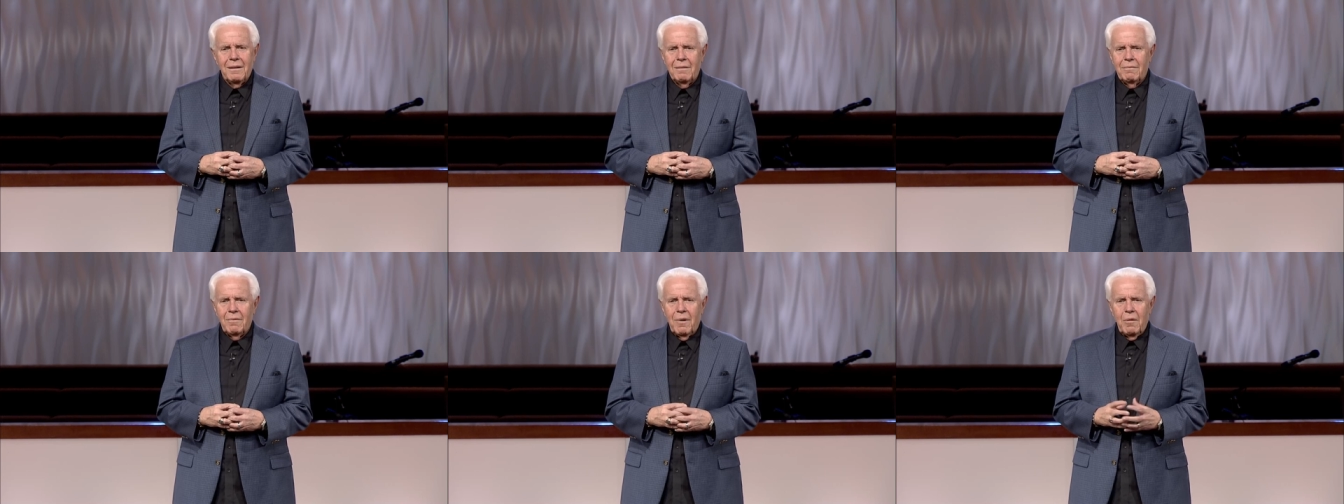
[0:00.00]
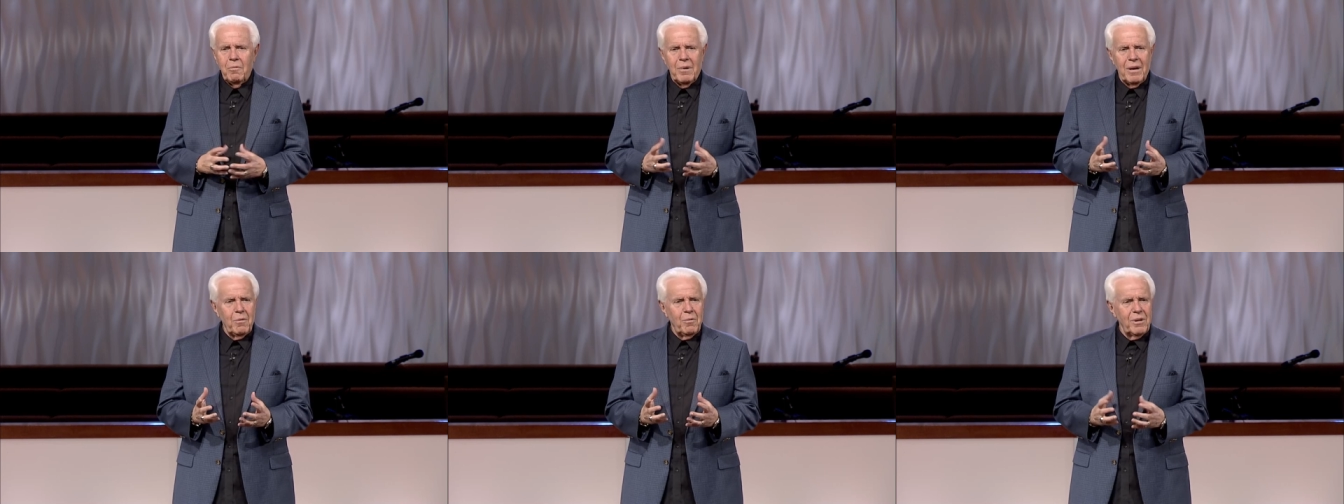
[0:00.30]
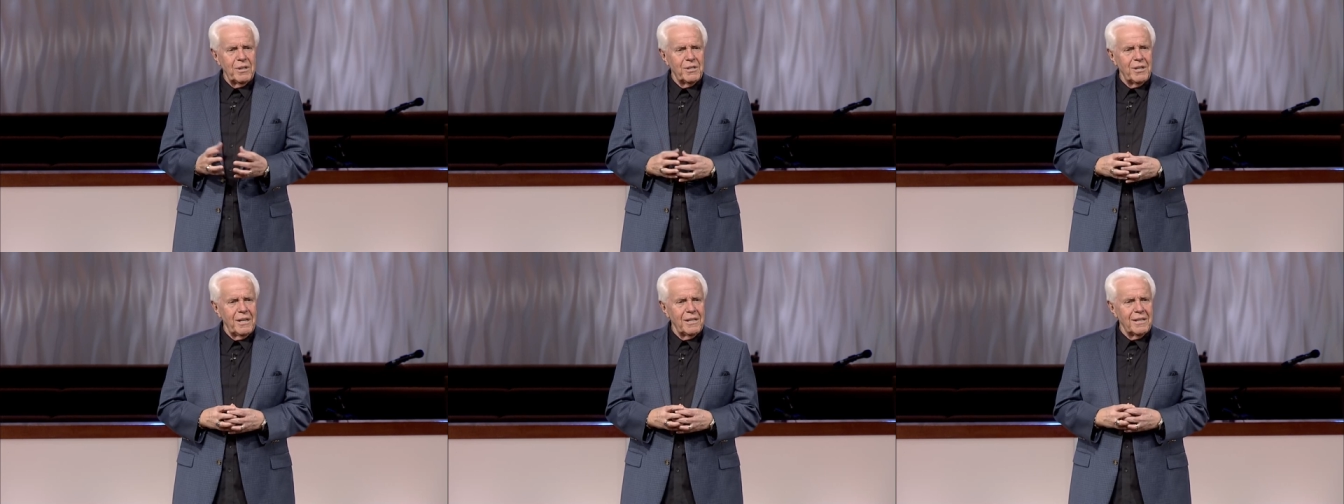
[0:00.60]
Why would I
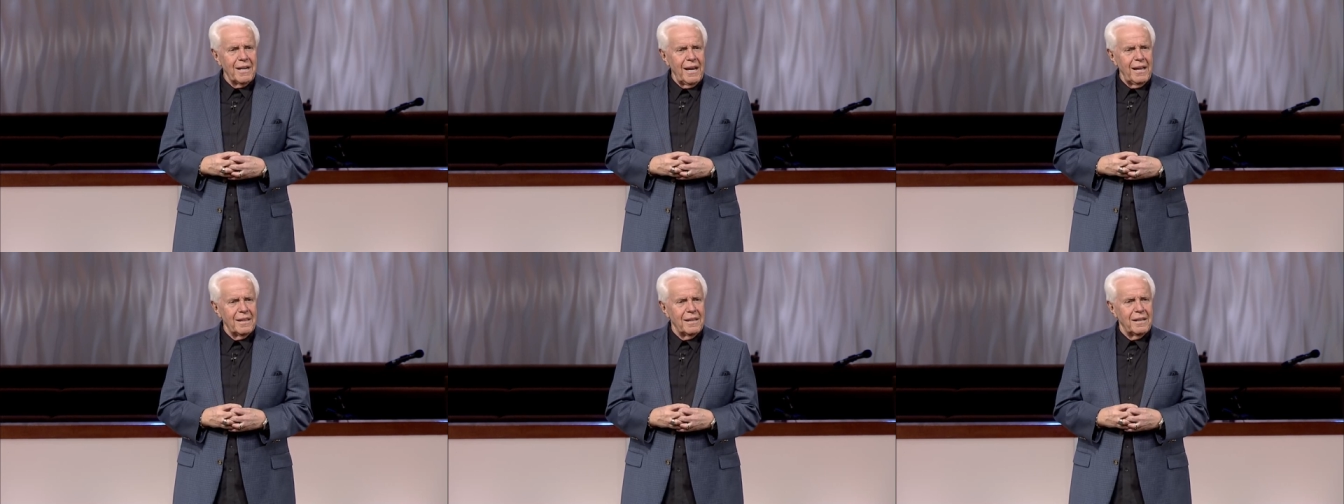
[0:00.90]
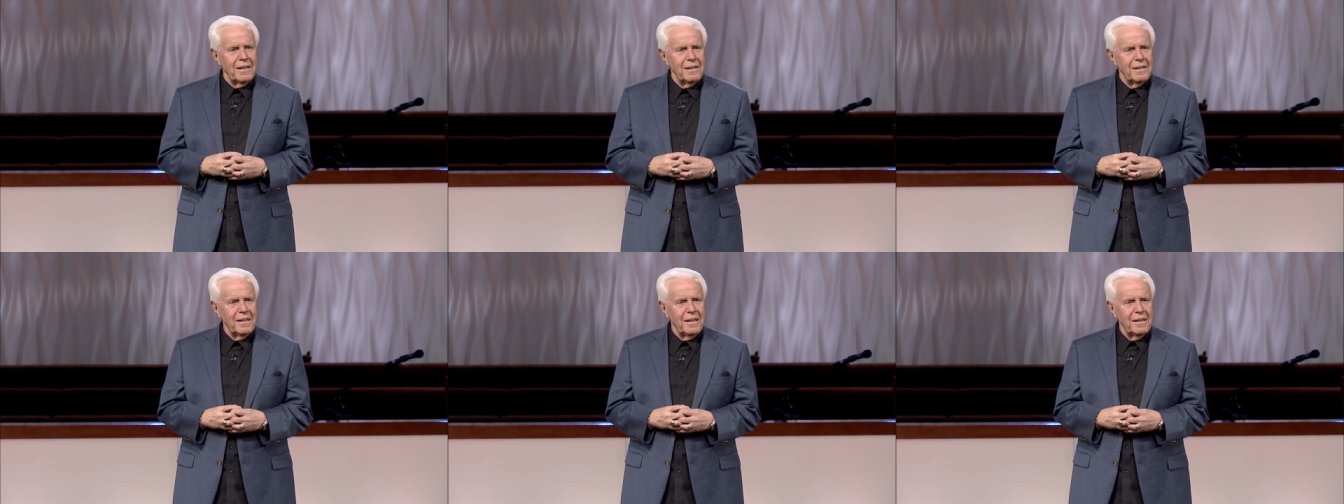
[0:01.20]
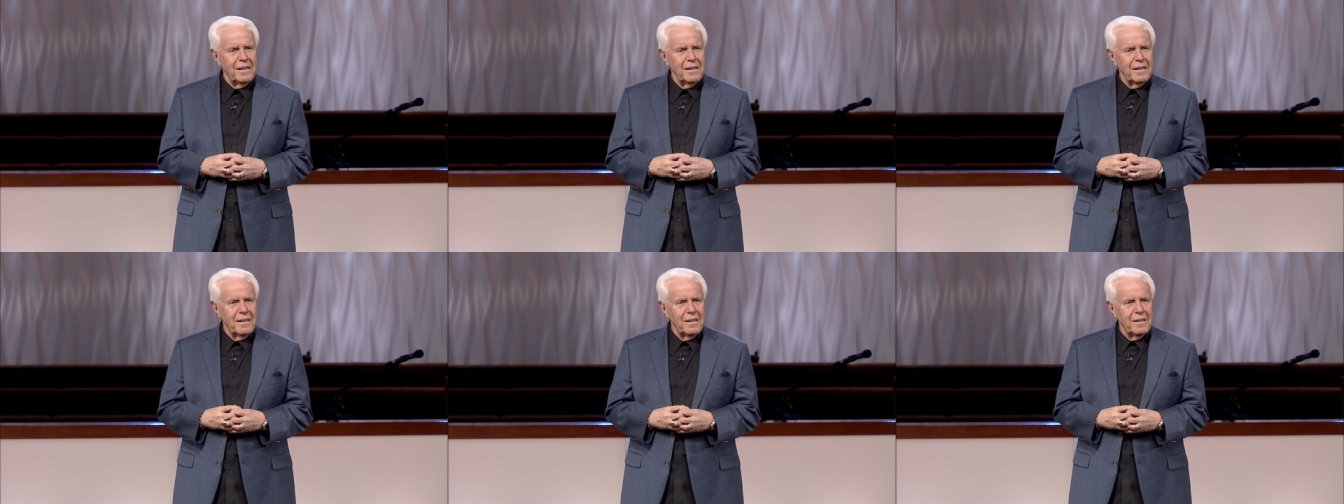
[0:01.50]
want to change Kathy?
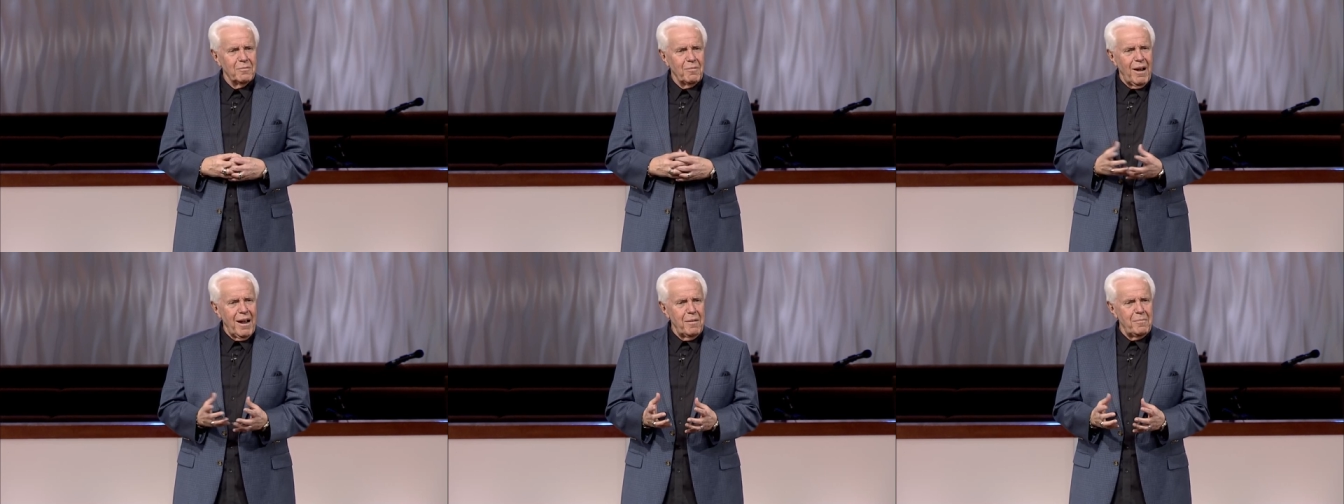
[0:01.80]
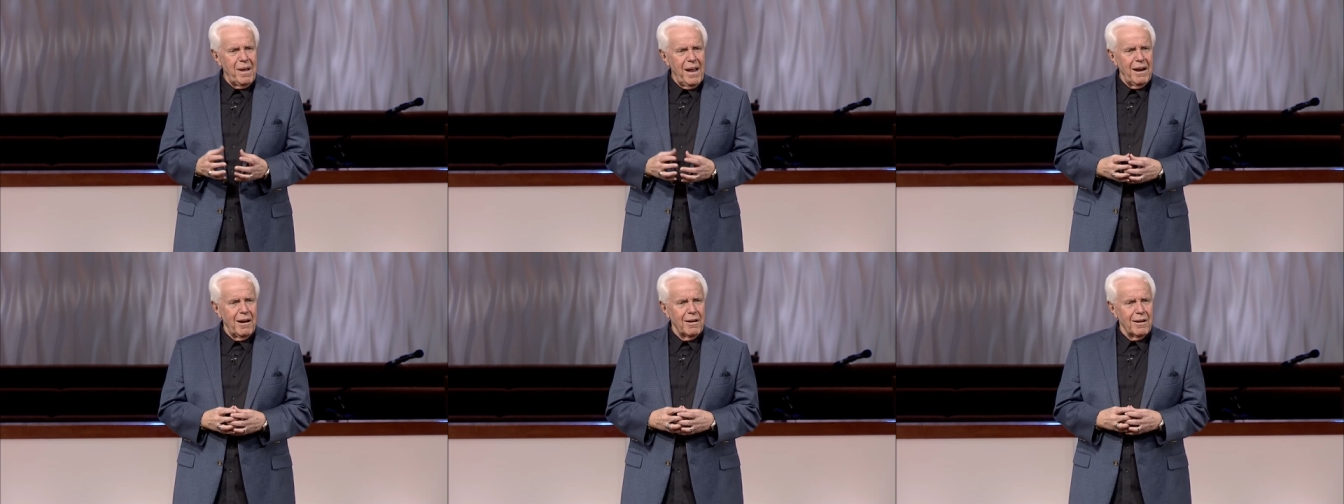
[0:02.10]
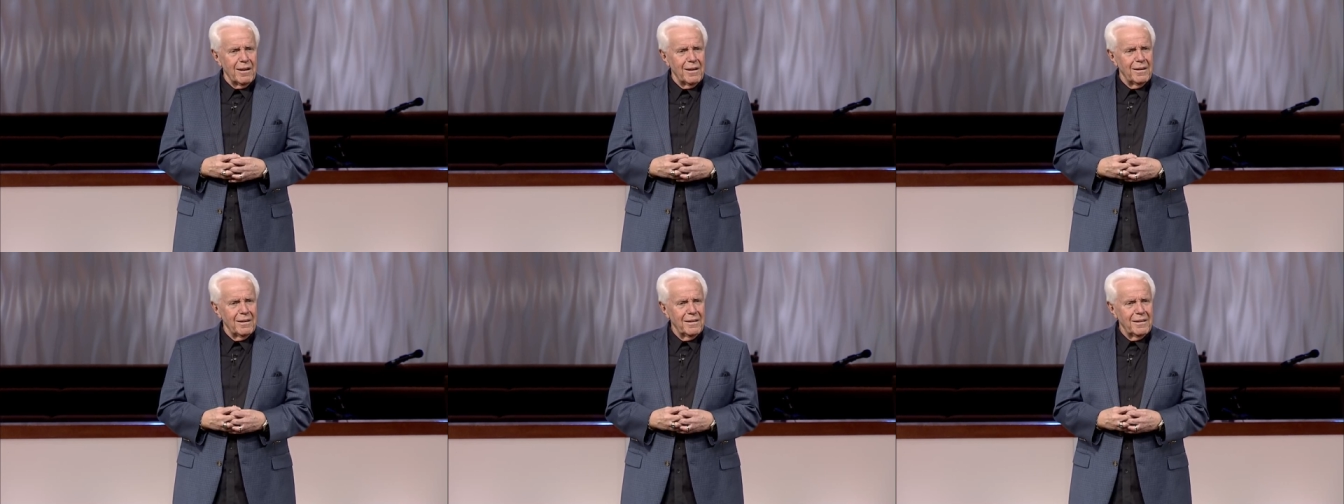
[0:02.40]
That's why I married her.